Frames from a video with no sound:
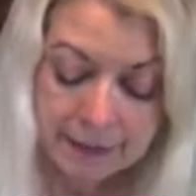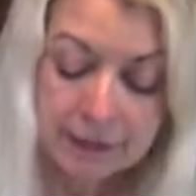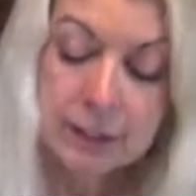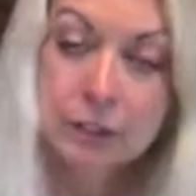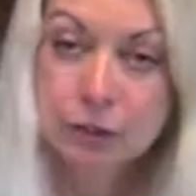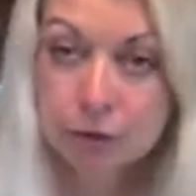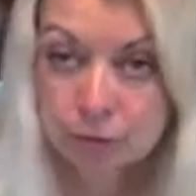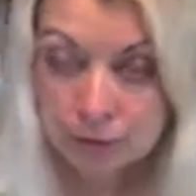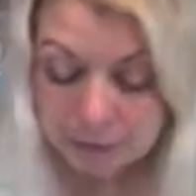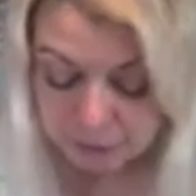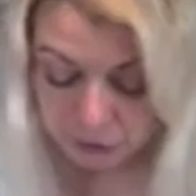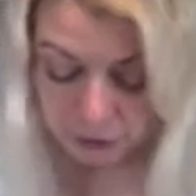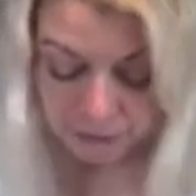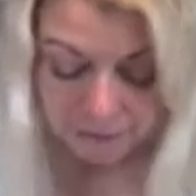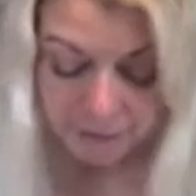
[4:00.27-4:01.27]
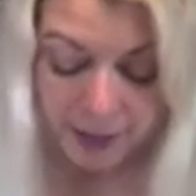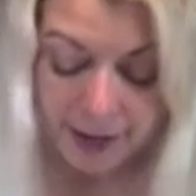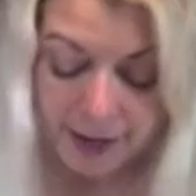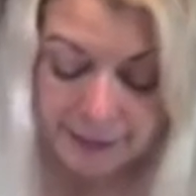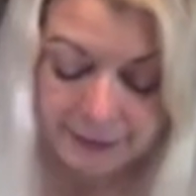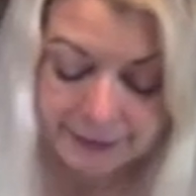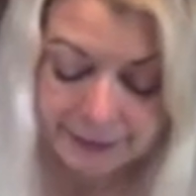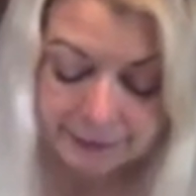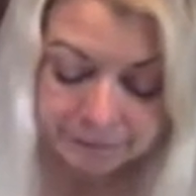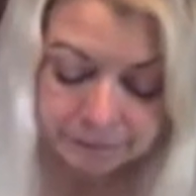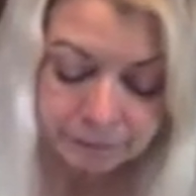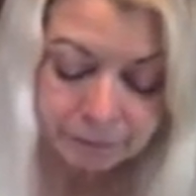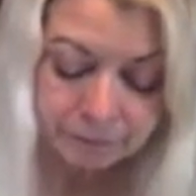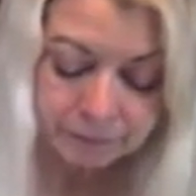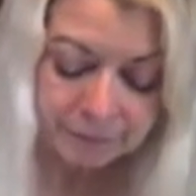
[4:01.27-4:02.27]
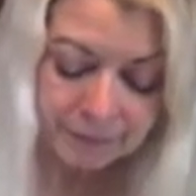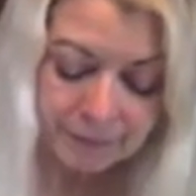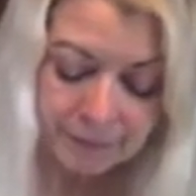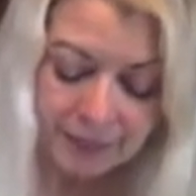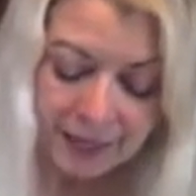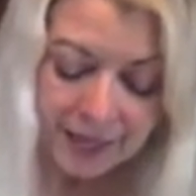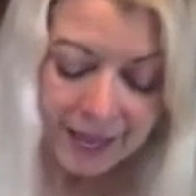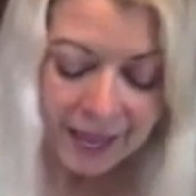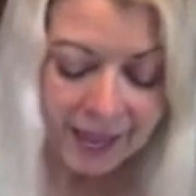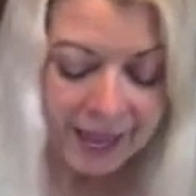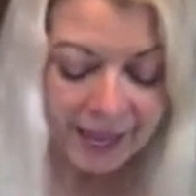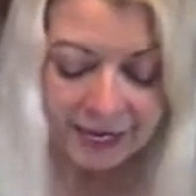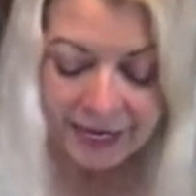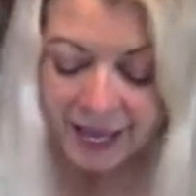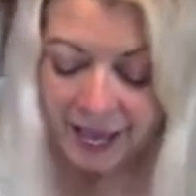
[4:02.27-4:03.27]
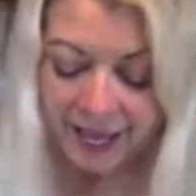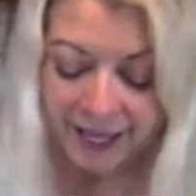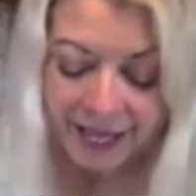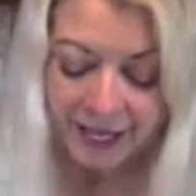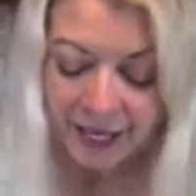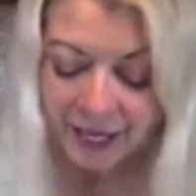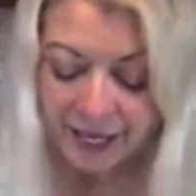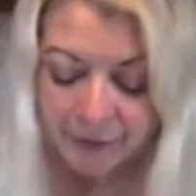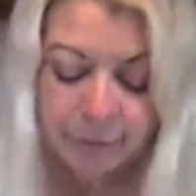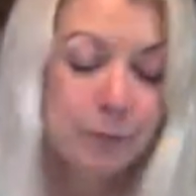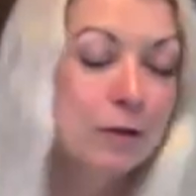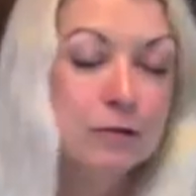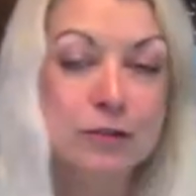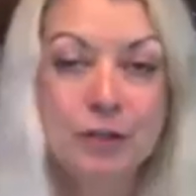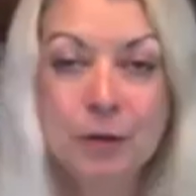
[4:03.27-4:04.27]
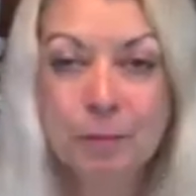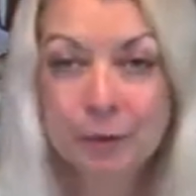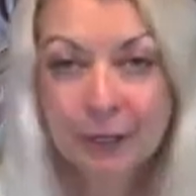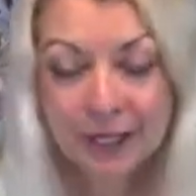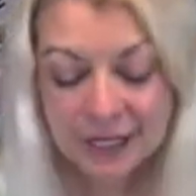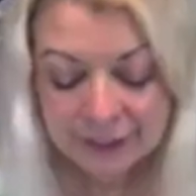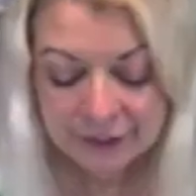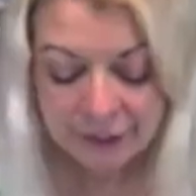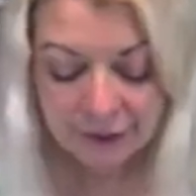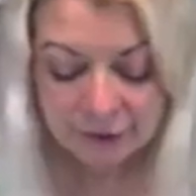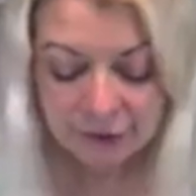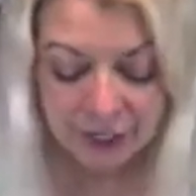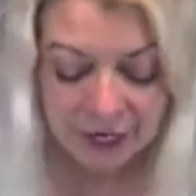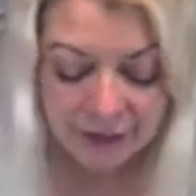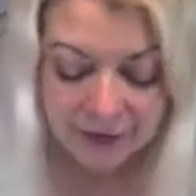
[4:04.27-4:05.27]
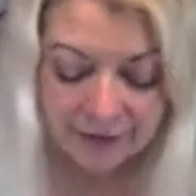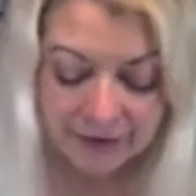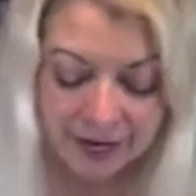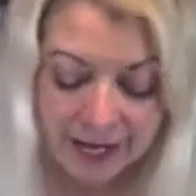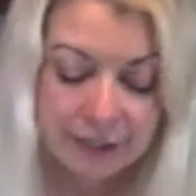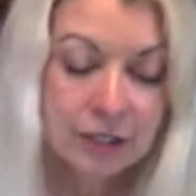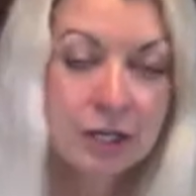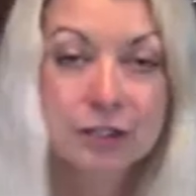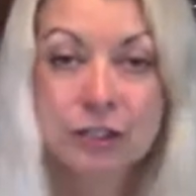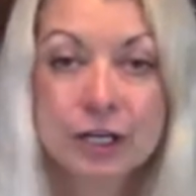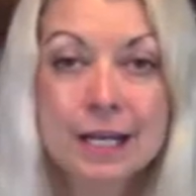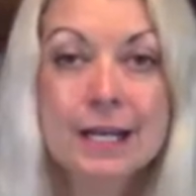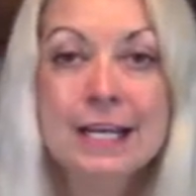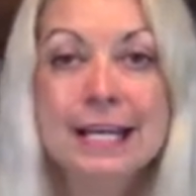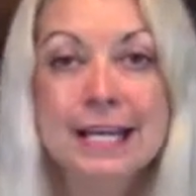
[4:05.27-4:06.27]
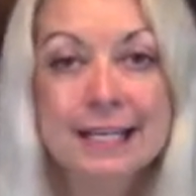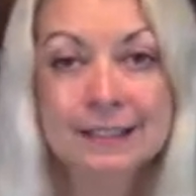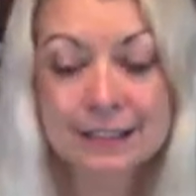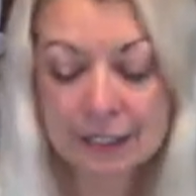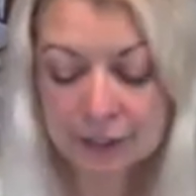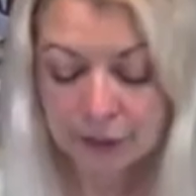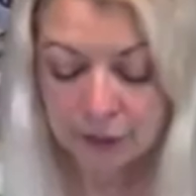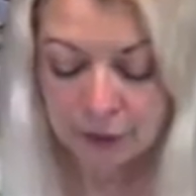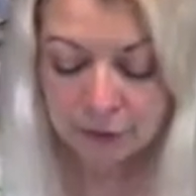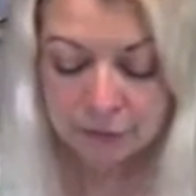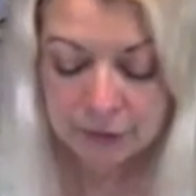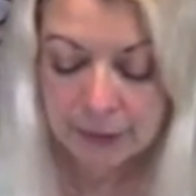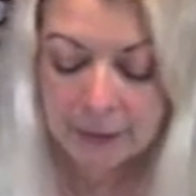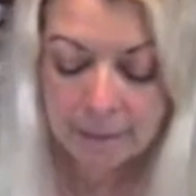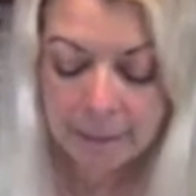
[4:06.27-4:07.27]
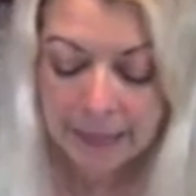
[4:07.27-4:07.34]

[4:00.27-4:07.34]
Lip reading: the description box. And I want you to please go check her out. She is a hoot.